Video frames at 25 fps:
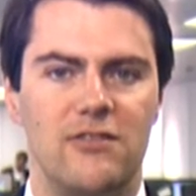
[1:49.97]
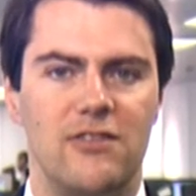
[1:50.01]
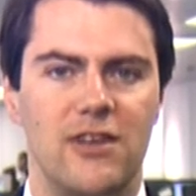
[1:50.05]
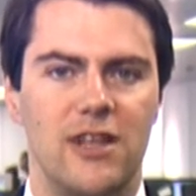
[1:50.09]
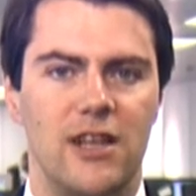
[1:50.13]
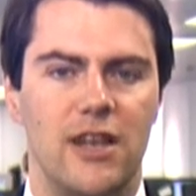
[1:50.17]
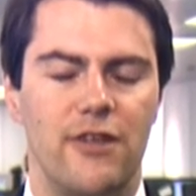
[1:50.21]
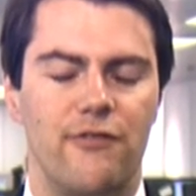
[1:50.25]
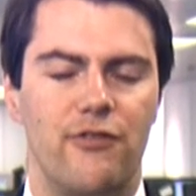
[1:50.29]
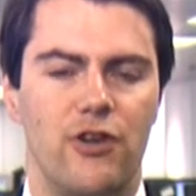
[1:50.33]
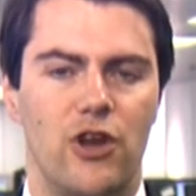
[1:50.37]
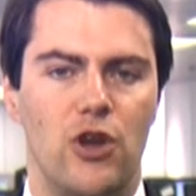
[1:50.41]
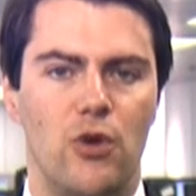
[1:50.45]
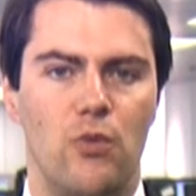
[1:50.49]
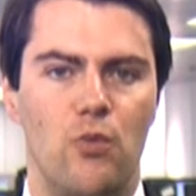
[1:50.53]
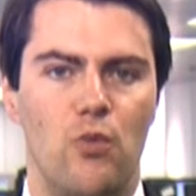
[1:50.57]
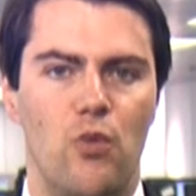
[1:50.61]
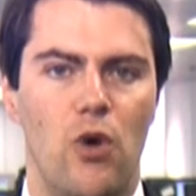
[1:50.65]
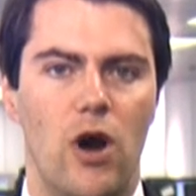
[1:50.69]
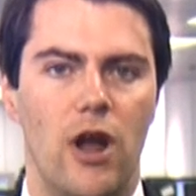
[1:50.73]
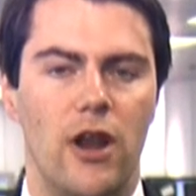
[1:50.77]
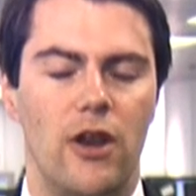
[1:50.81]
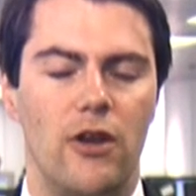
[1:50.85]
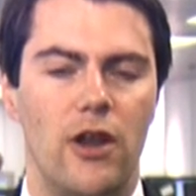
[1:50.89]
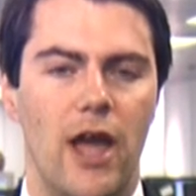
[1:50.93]
significant
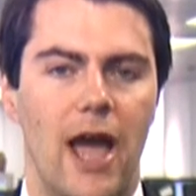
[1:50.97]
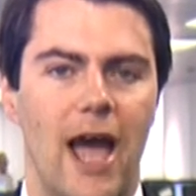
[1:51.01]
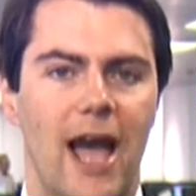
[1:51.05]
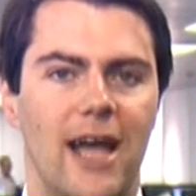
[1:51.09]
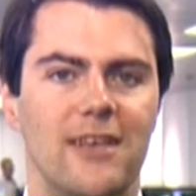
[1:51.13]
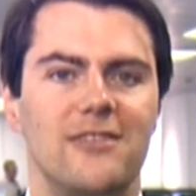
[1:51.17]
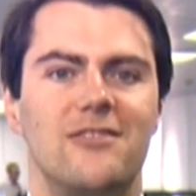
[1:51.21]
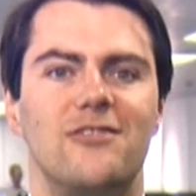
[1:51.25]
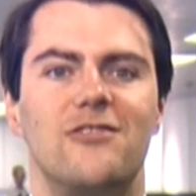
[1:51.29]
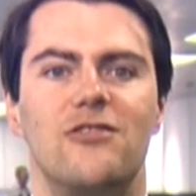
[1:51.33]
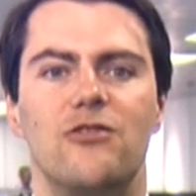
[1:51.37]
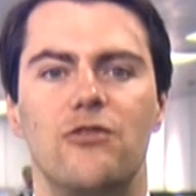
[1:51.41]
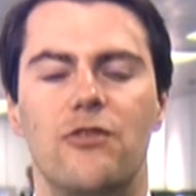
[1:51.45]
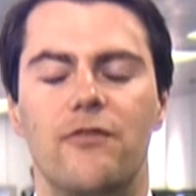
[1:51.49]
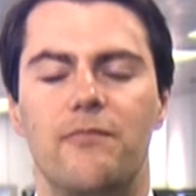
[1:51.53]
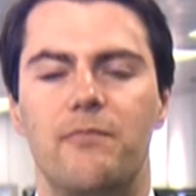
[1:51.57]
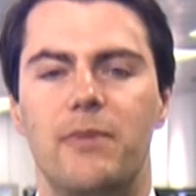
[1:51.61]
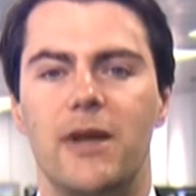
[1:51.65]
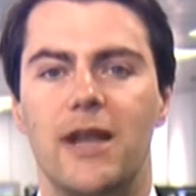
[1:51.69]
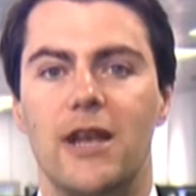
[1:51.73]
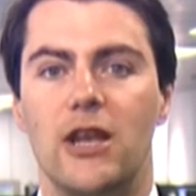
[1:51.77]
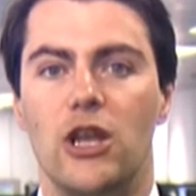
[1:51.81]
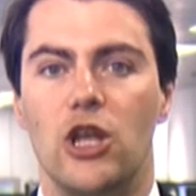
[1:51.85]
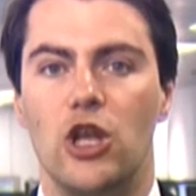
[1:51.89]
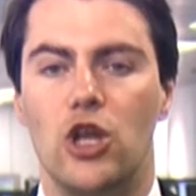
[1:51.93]
one, has to have
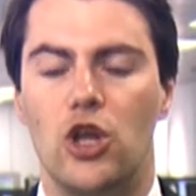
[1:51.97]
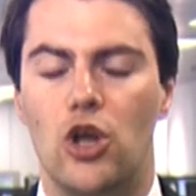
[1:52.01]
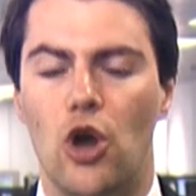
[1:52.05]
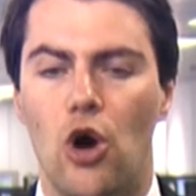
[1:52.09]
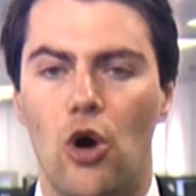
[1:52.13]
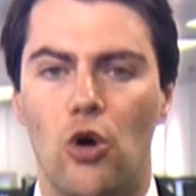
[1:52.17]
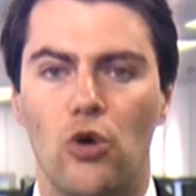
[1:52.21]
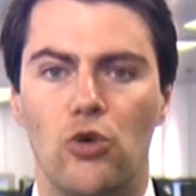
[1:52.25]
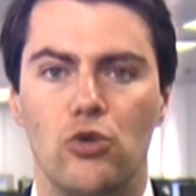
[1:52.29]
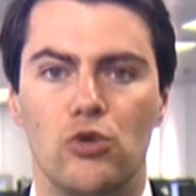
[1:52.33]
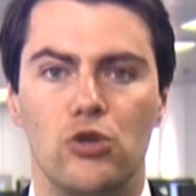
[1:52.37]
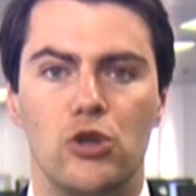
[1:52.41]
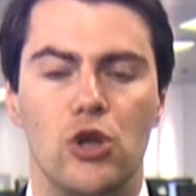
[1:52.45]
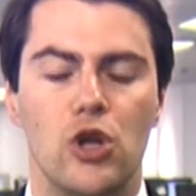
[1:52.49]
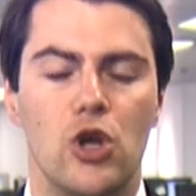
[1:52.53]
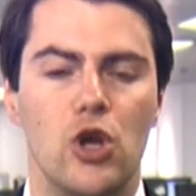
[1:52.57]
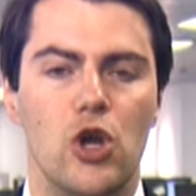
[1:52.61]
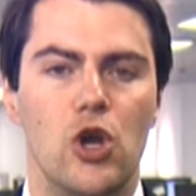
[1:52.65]
been gold,